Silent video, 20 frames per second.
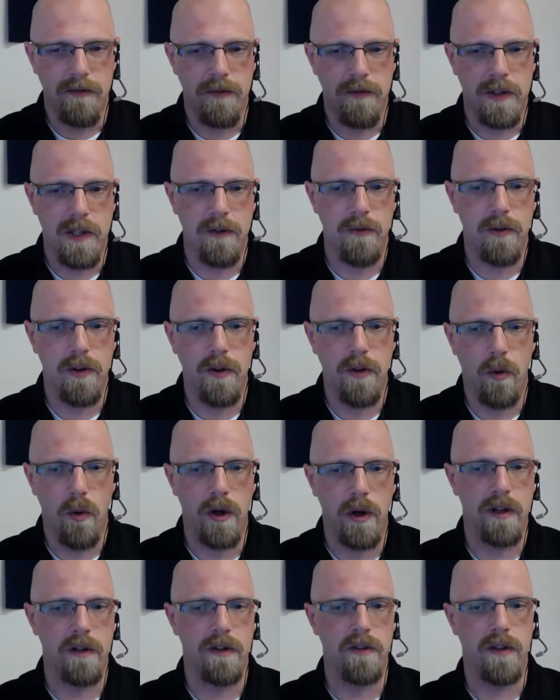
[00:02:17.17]
different
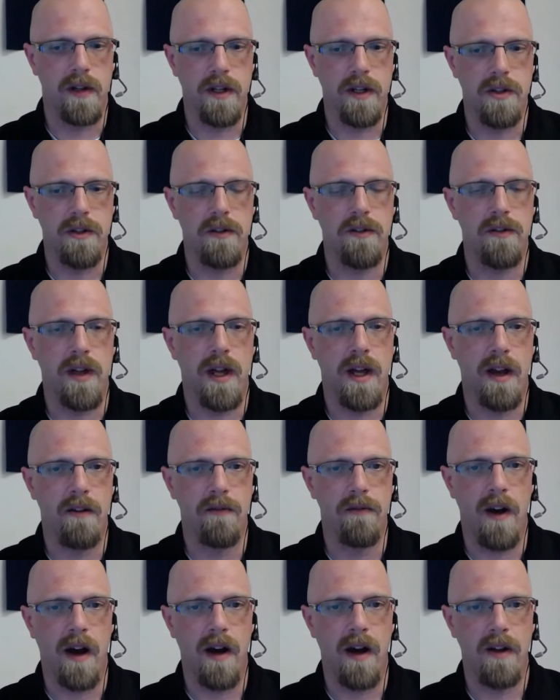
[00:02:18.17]
organizations
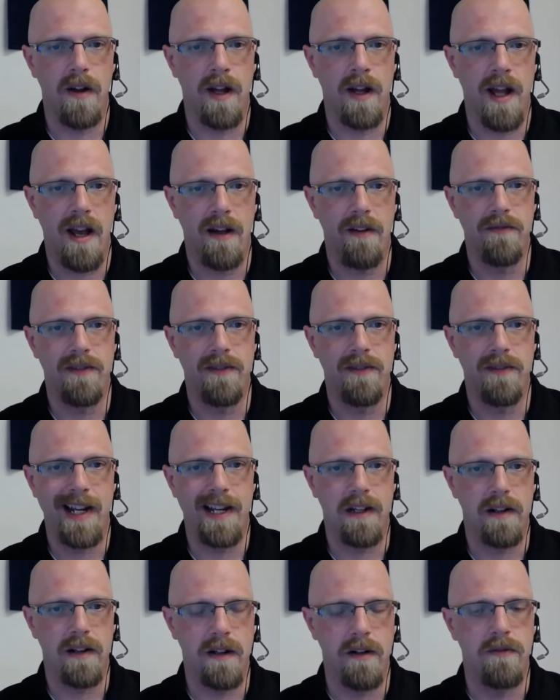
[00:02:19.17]
have
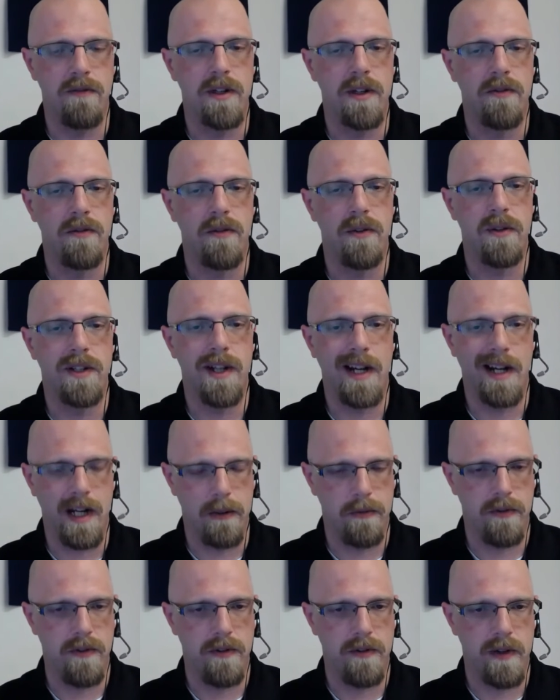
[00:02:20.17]
data of different
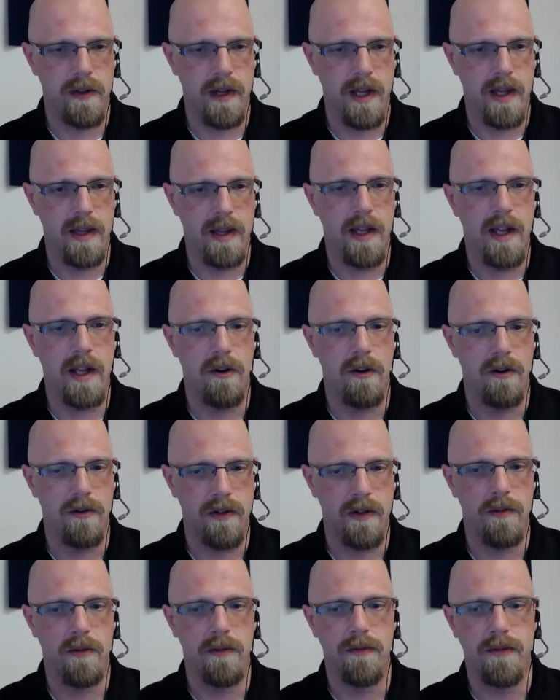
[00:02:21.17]
types, and they are
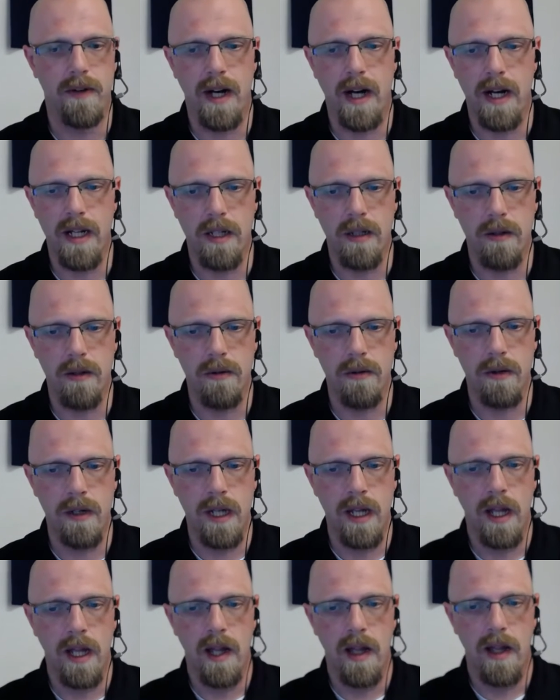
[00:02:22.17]
different value.
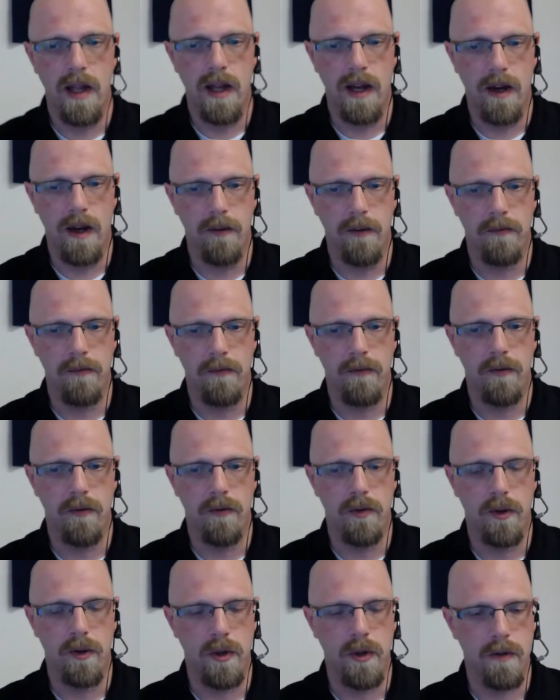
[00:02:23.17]
For
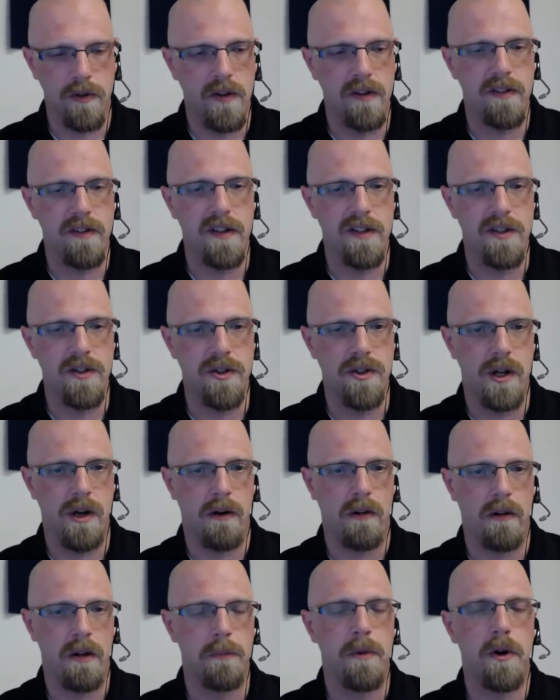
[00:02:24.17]
universities, it's
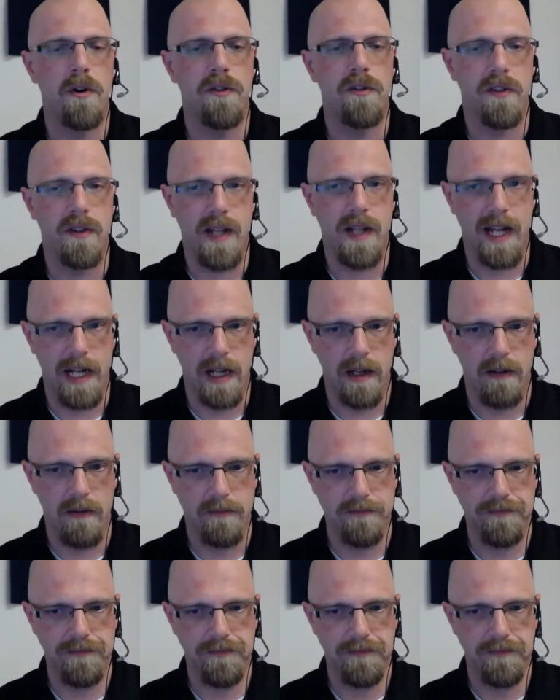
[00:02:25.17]
generally person data.